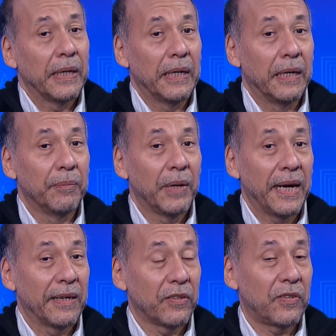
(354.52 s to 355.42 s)
um,
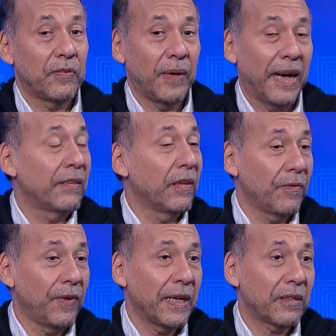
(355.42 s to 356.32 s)
has had the
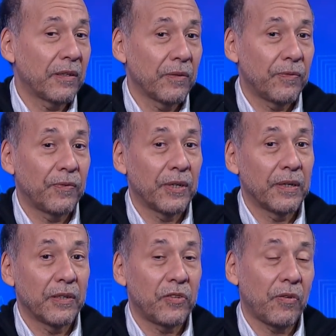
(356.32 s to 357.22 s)
effect of uh,
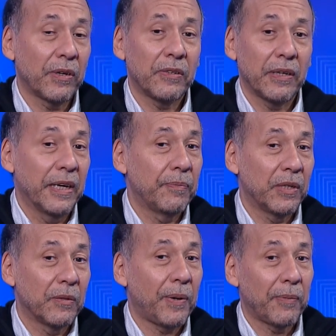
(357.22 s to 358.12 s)
it's starting to
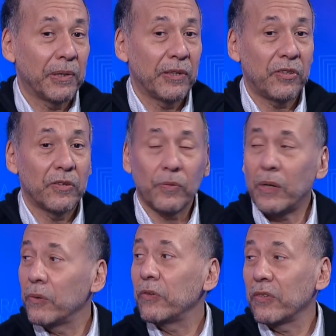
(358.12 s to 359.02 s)
empty the population as
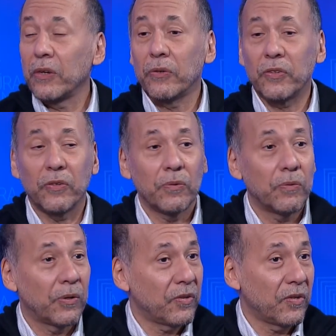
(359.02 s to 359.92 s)
well, which goes to
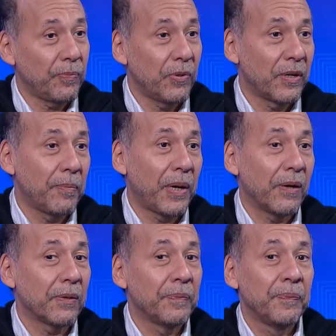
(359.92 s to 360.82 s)
Rosa's point yeah. about